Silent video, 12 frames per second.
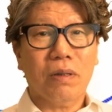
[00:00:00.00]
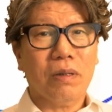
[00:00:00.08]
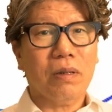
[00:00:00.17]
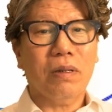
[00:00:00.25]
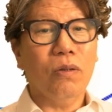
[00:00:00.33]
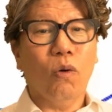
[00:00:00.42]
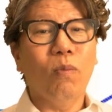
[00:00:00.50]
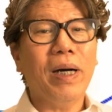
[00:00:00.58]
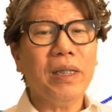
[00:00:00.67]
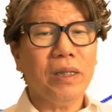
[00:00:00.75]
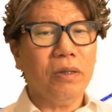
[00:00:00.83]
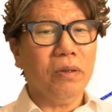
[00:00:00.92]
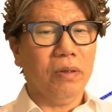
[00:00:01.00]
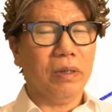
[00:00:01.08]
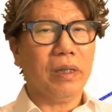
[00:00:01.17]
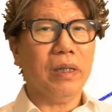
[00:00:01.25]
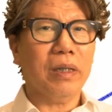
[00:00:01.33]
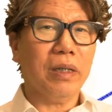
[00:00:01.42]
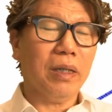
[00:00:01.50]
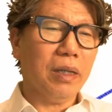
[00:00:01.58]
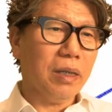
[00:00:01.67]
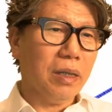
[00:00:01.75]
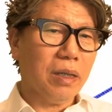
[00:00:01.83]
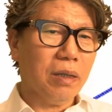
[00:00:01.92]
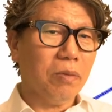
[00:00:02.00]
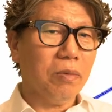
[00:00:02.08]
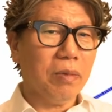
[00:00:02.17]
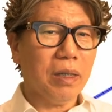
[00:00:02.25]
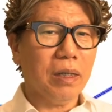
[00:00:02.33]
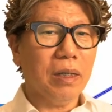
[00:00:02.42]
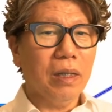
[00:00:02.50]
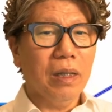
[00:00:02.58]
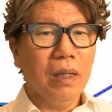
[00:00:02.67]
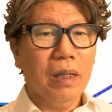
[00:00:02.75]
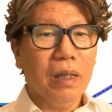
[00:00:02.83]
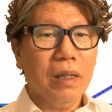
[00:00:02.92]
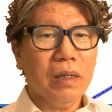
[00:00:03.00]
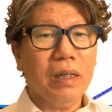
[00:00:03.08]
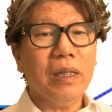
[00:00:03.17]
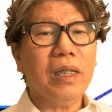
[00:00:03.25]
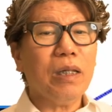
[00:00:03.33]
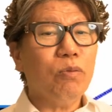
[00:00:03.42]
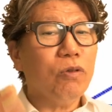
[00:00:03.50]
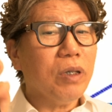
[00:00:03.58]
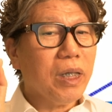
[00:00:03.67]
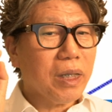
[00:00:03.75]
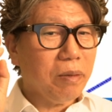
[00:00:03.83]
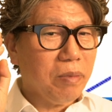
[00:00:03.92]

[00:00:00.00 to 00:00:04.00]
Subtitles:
It is arrogance. One might say it stems from a lack of knowledge.